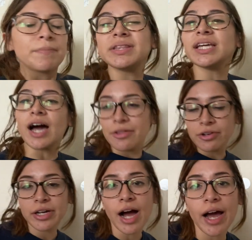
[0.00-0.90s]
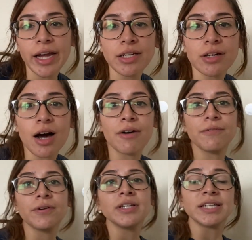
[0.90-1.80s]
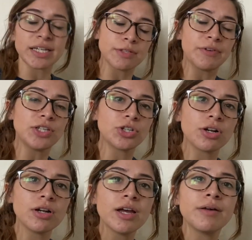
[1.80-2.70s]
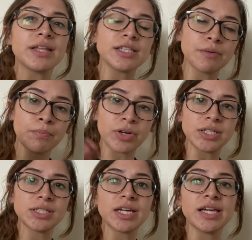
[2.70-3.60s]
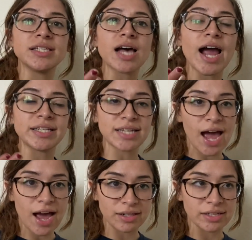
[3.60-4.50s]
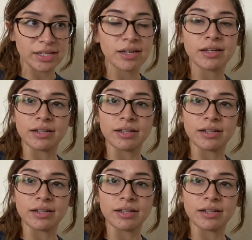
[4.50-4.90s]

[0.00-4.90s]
but the other kind of text feature that's a print is italic